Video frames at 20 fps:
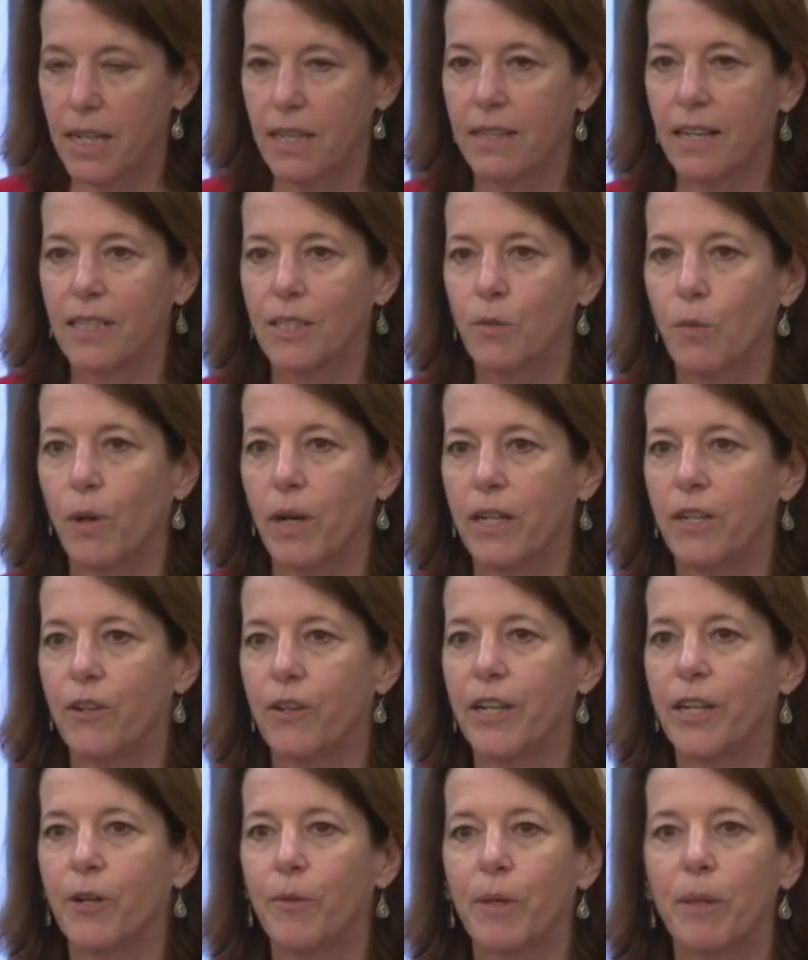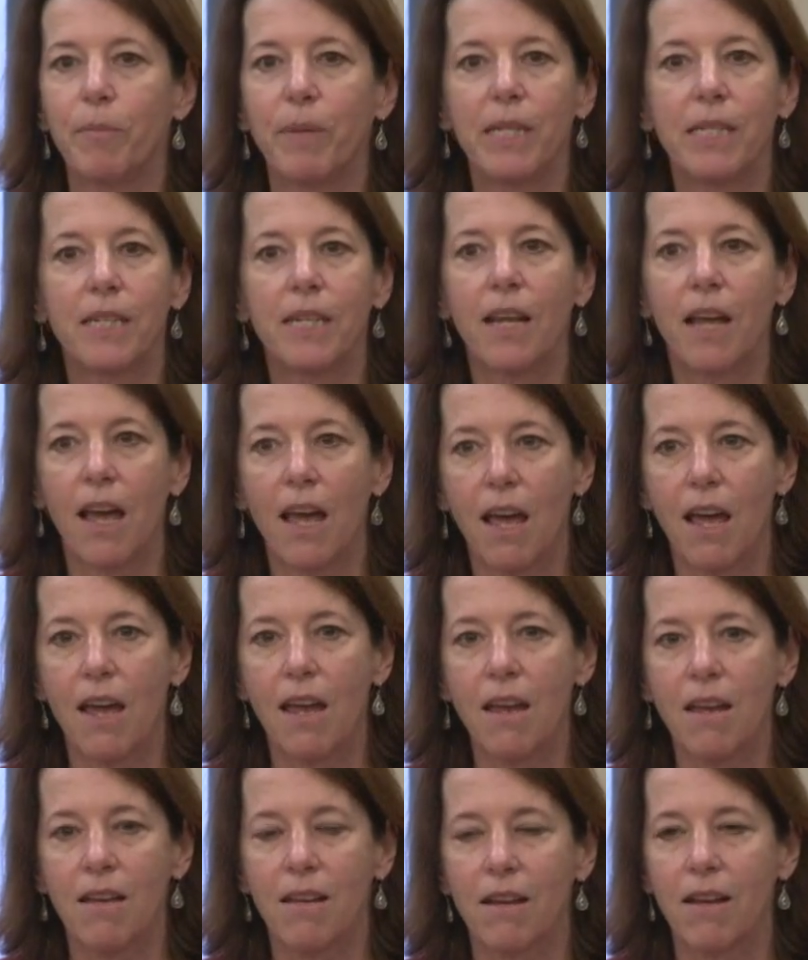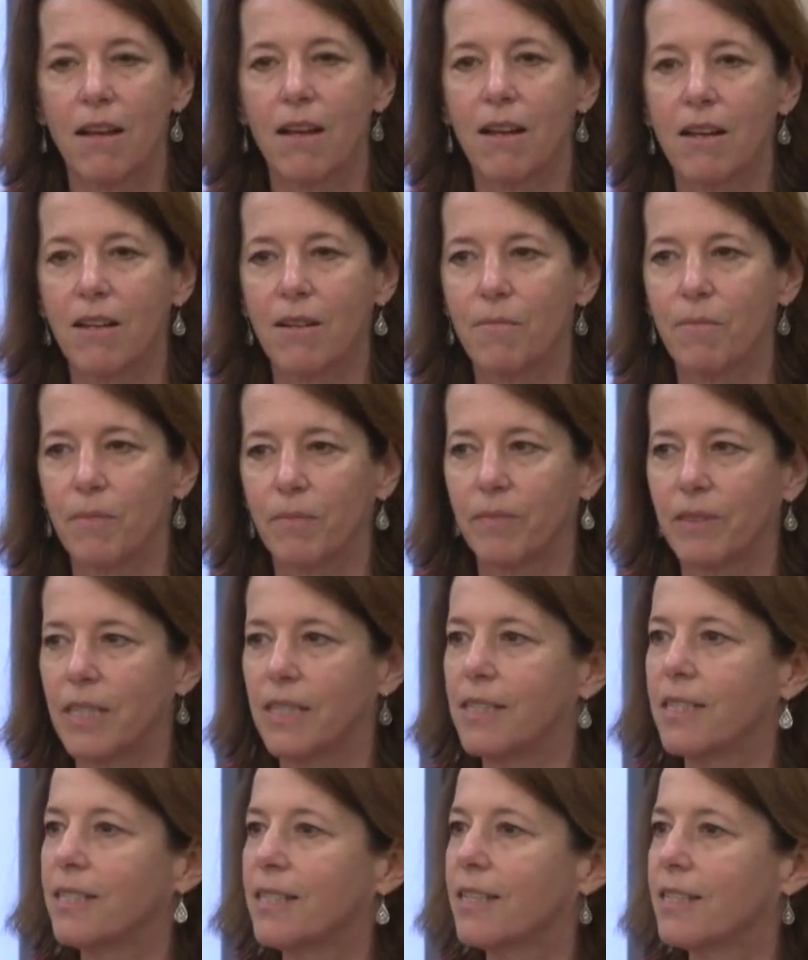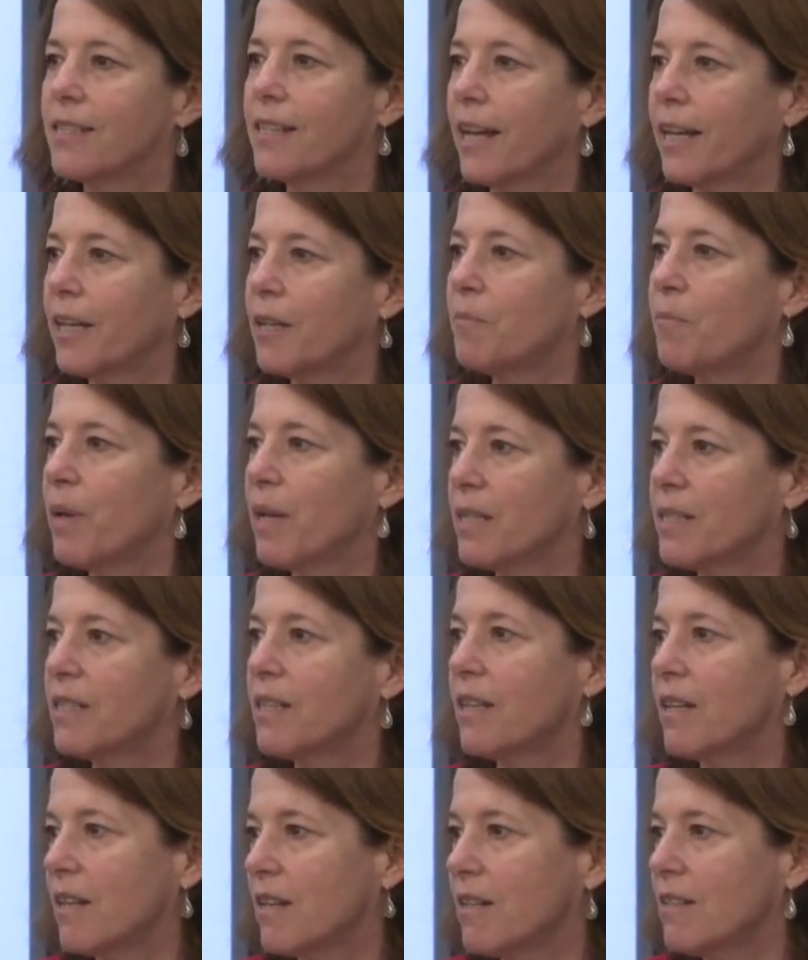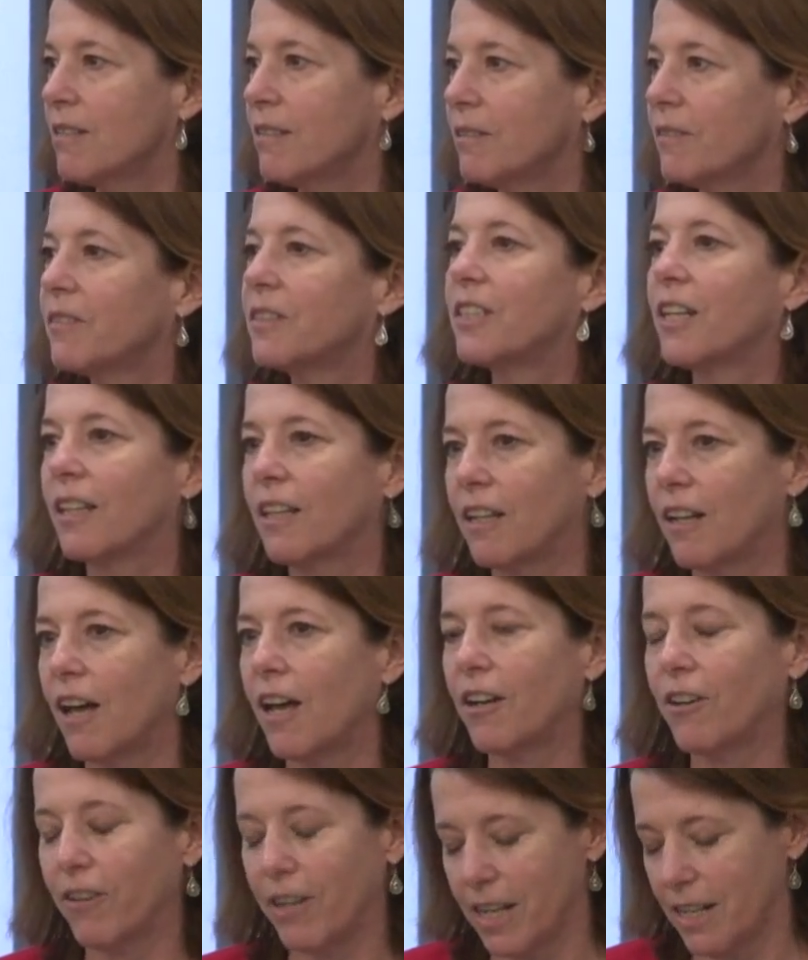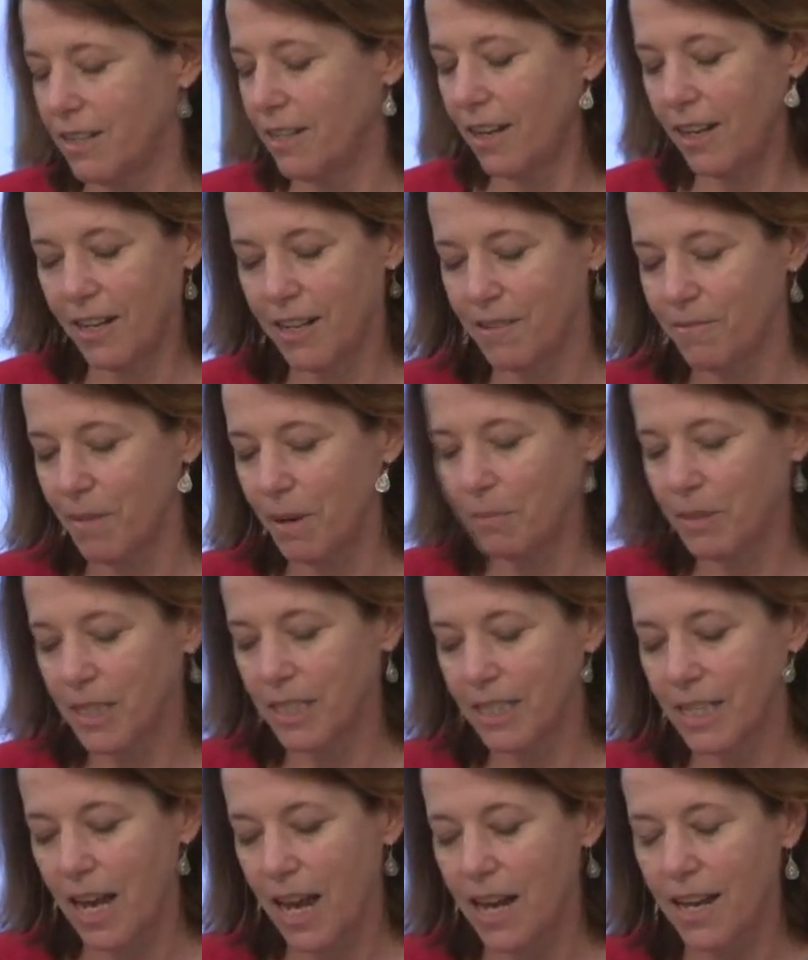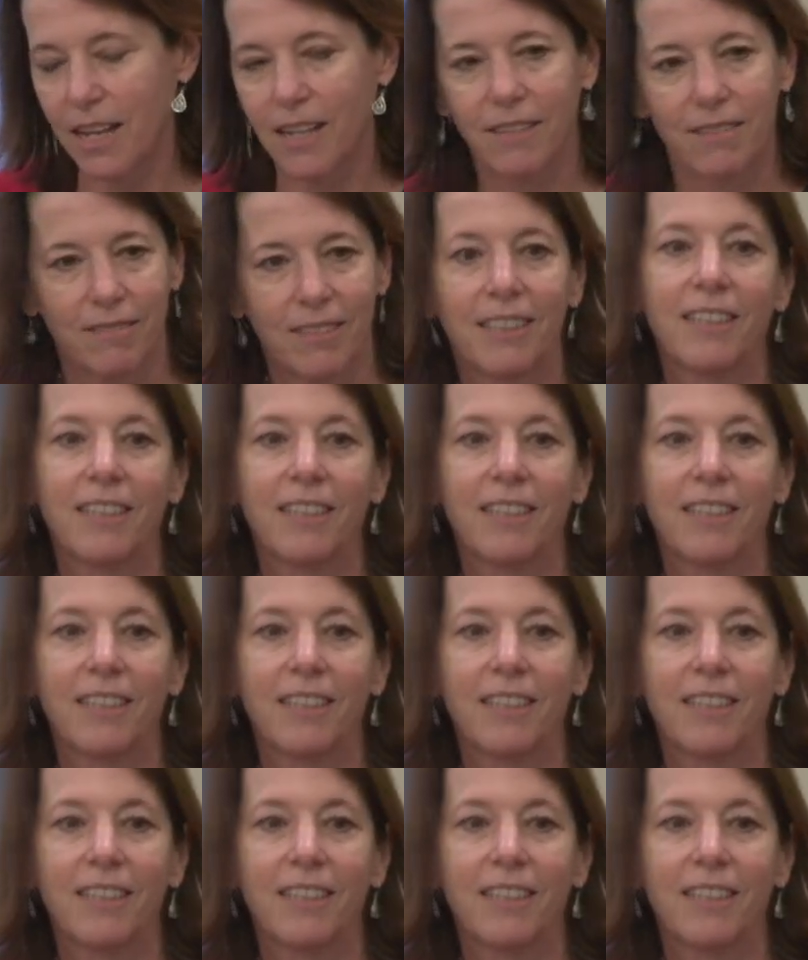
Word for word: and that's why you're here with me today. Um, this is the second best thing to the lottery. Um, I'm just saying,